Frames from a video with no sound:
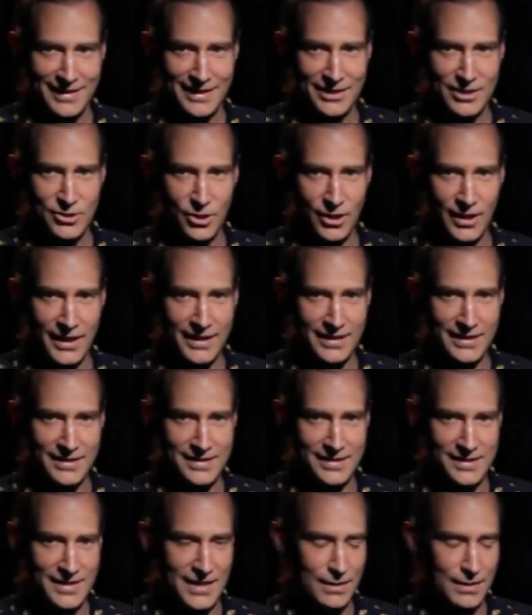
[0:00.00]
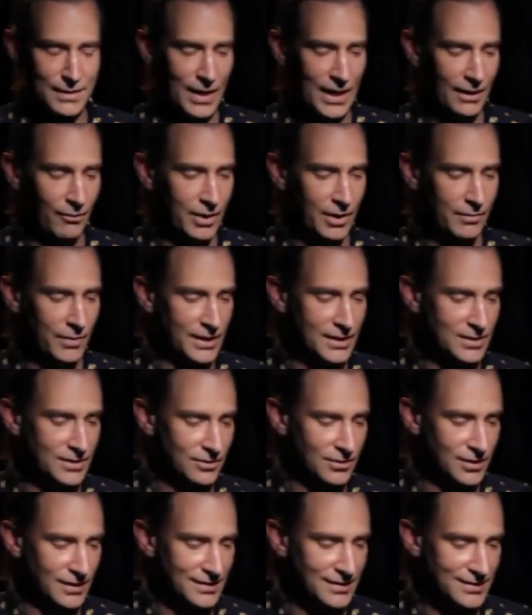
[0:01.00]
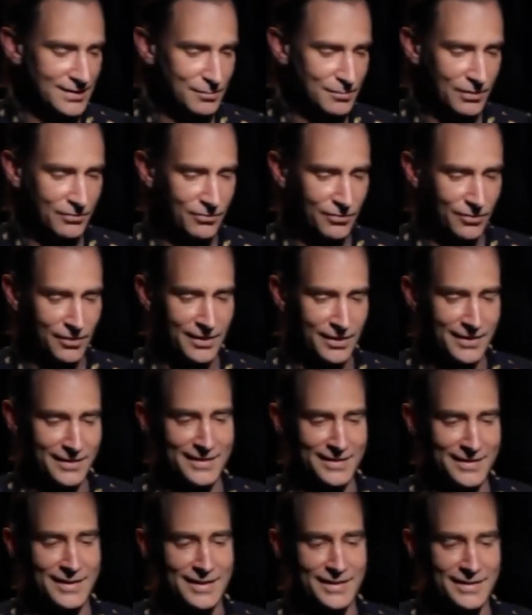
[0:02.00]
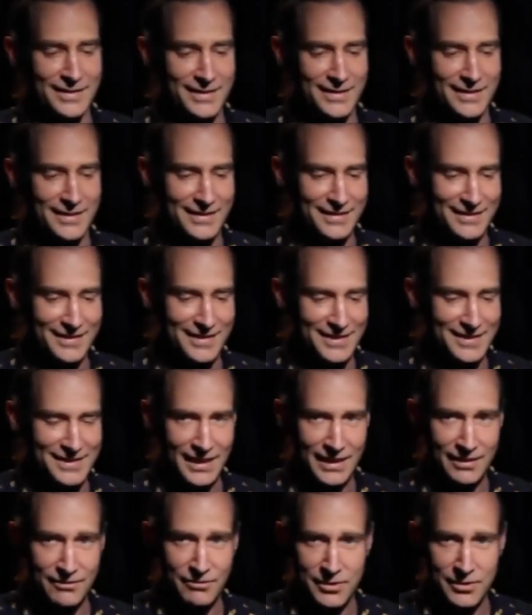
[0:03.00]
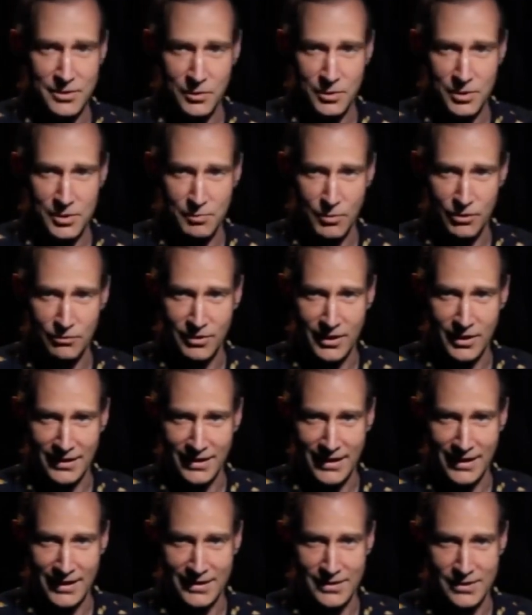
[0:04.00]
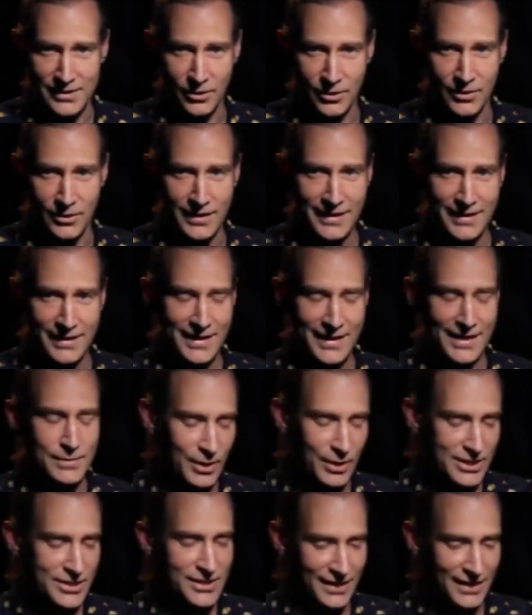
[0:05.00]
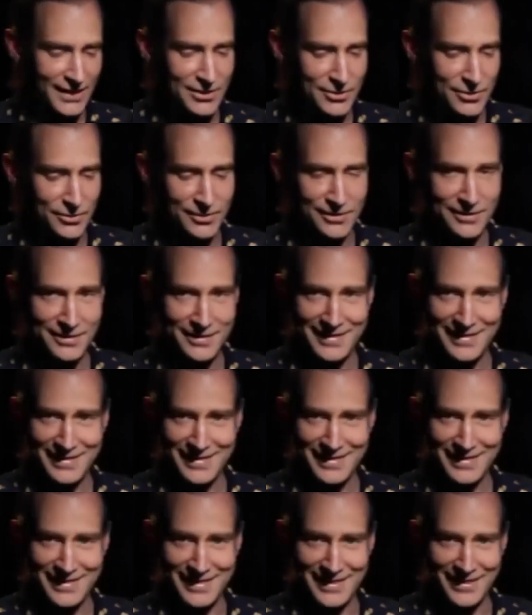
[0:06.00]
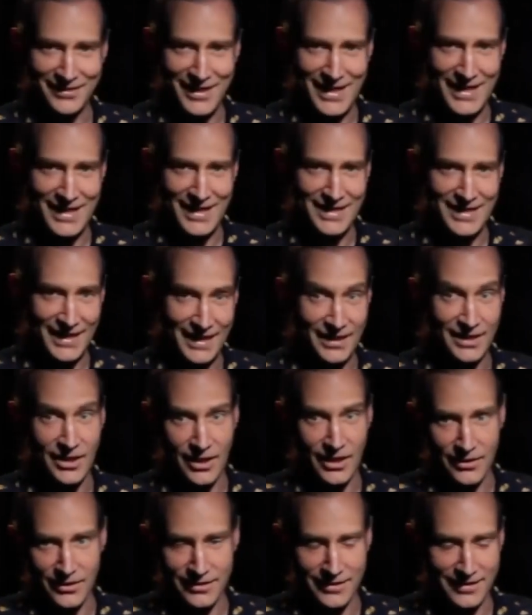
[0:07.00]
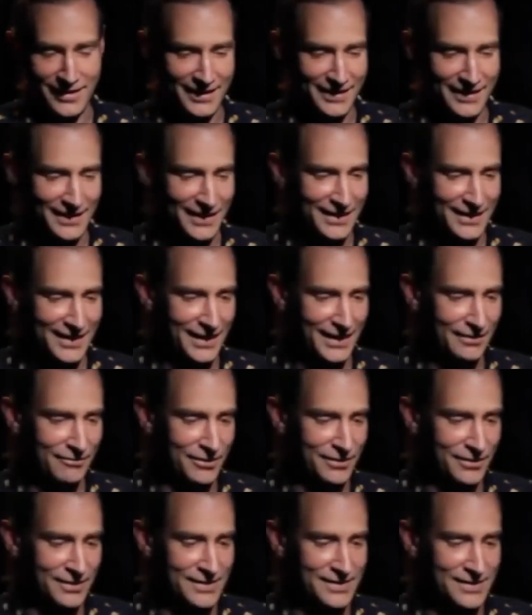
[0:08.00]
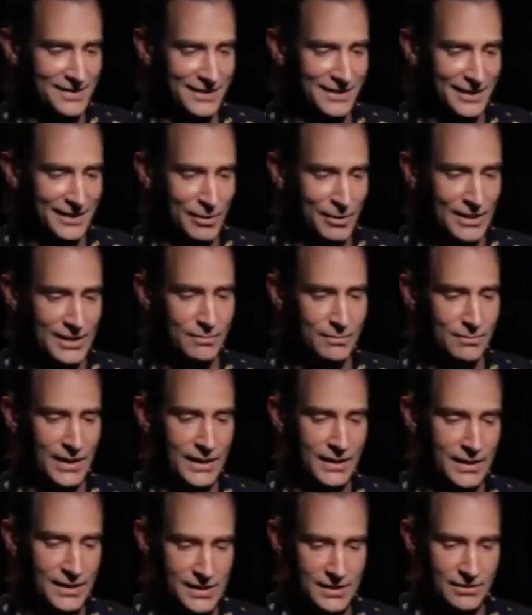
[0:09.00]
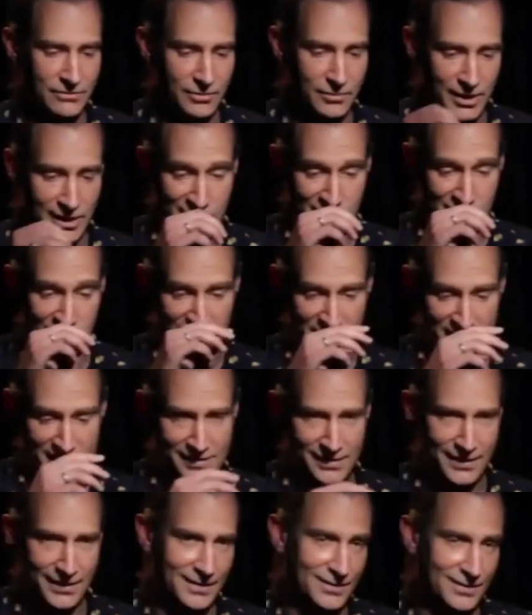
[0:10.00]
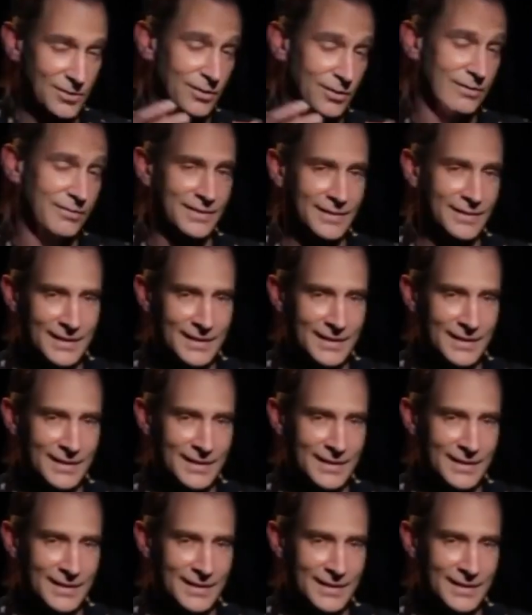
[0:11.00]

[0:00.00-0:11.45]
trying to scheme how I might do this before this conference was moved online. So as much as I do, hate yet another online conference, it did make it easy for me to do this and sort of,